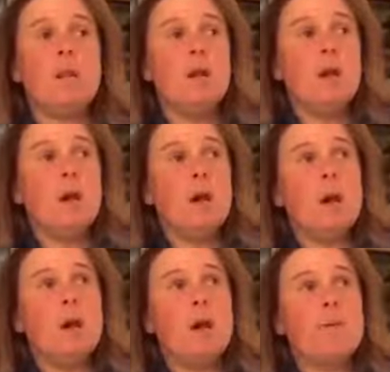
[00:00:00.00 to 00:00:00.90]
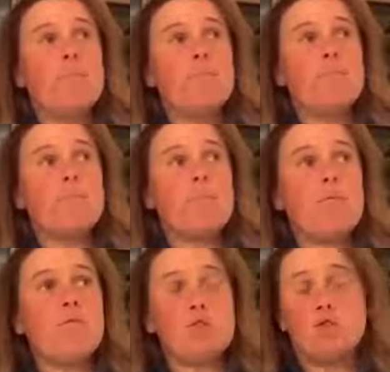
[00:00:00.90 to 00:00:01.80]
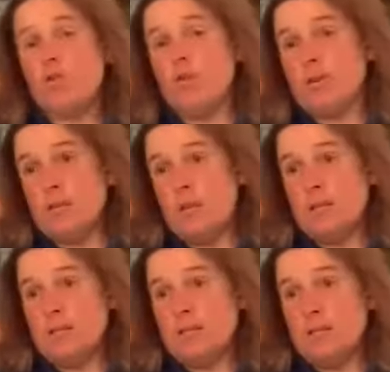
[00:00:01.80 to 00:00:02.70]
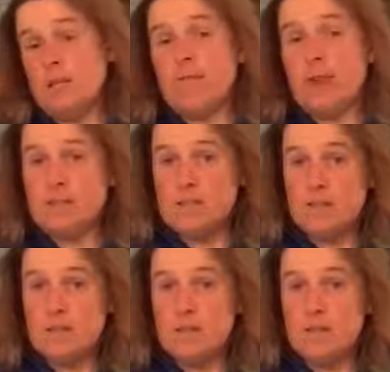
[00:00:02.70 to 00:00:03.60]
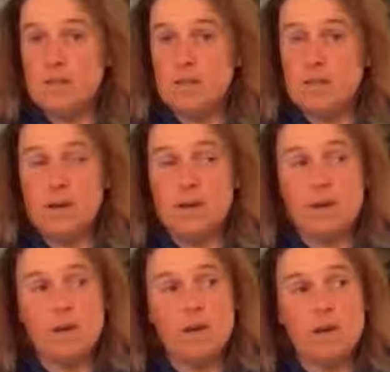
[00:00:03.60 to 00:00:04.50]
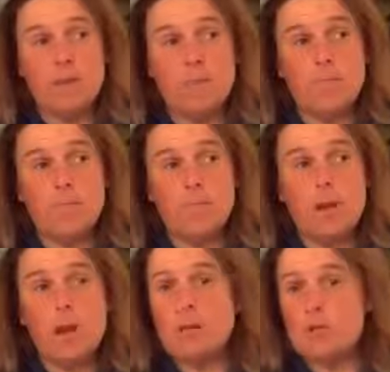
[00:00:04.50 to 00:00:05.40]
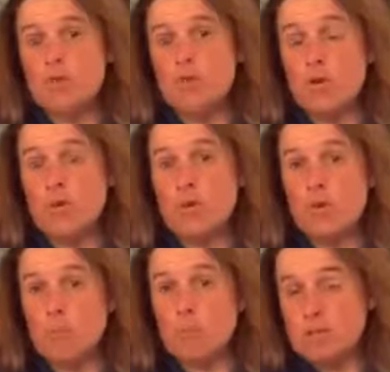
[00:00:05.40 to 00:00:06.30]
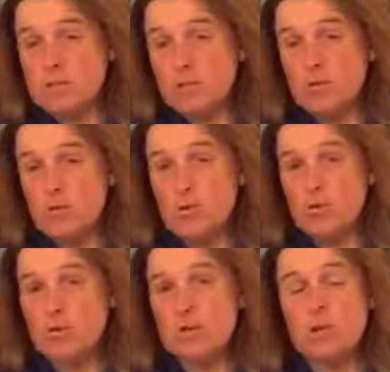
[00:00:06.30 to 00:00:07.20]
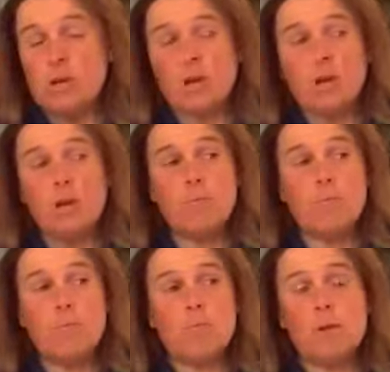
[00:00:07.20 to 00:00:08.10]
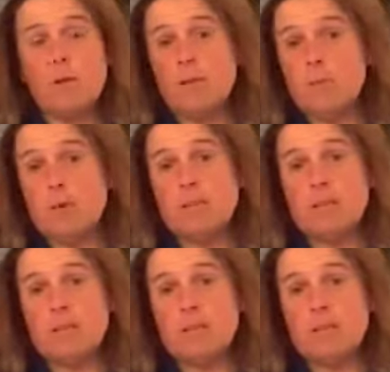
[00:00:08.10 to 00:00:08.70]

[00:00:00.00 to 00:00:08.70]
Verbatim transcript: um, for sure, it's affecting uh, um, us re-competing abroad. Yes. Um, William, I mean,